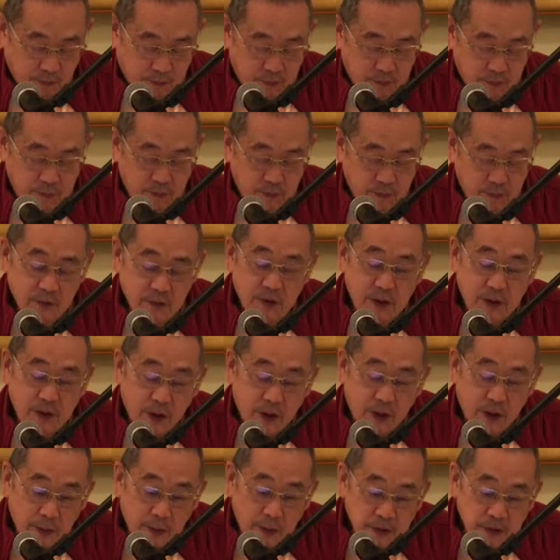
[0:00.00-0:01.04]
the
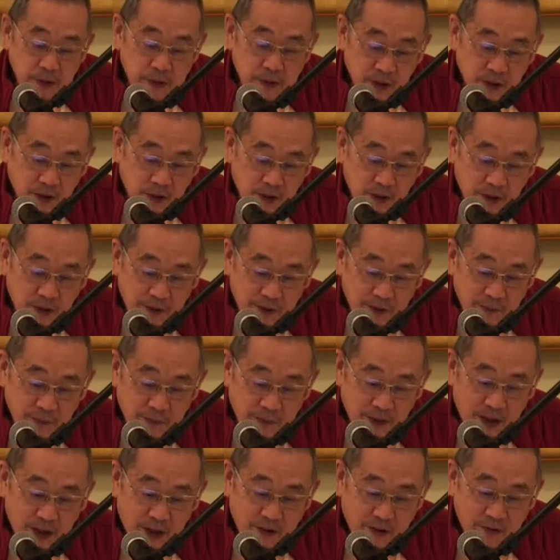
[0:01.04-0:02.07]
object of
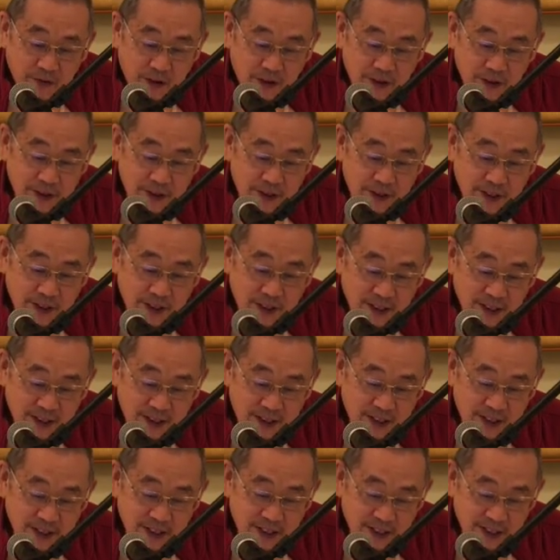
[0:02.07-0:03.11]
our senses
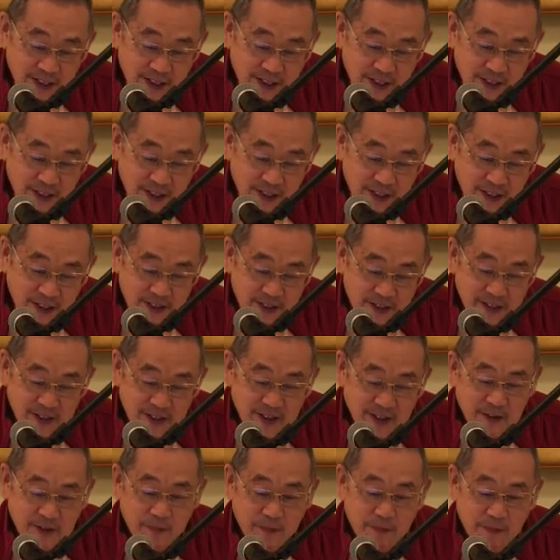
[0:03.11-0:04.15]
is
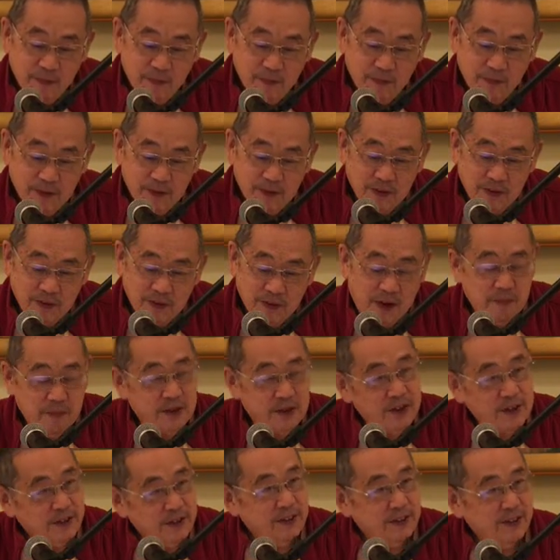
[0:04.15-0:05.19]
not material.
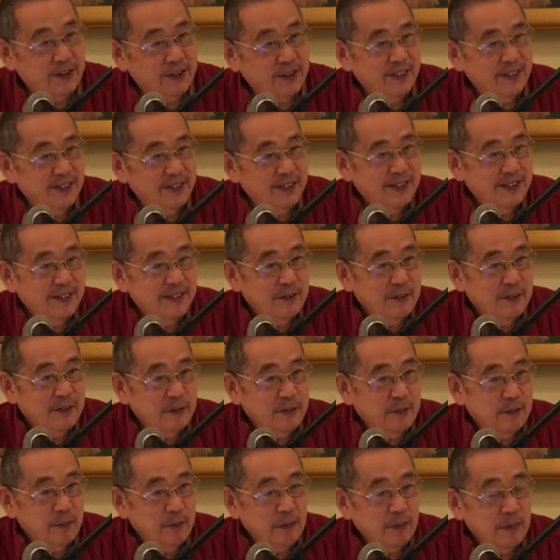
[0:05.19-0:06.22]

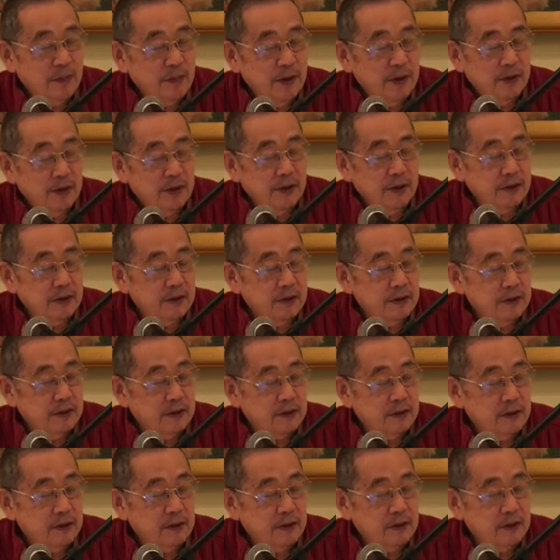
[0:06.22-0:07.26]
It is
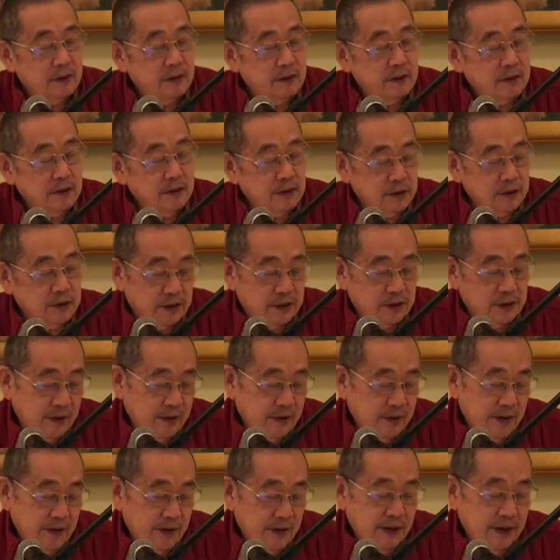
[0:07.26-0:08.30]
Krishna and
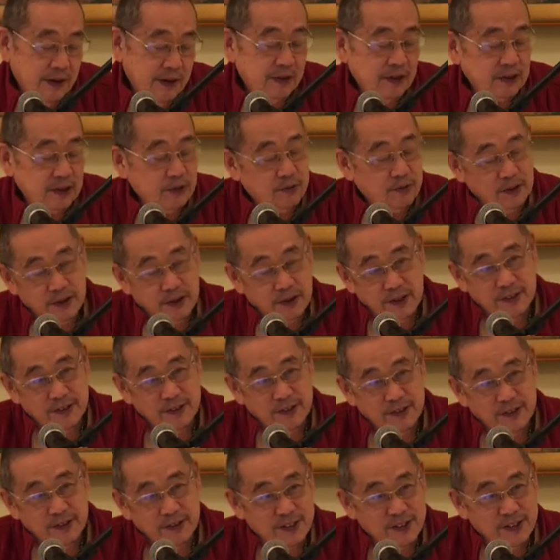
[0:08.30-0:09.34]
things related to
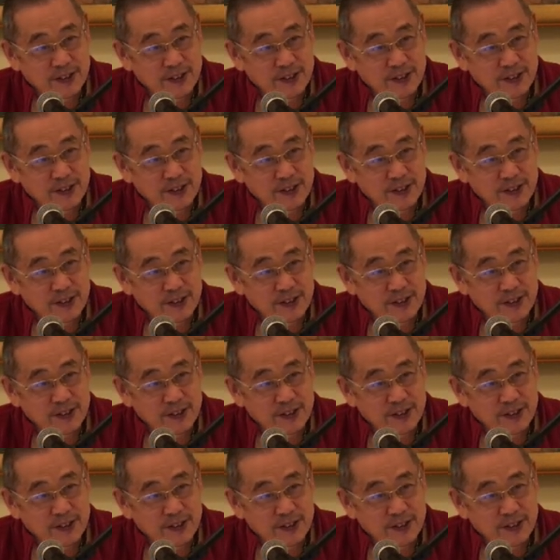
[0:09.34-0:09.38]
Krishna,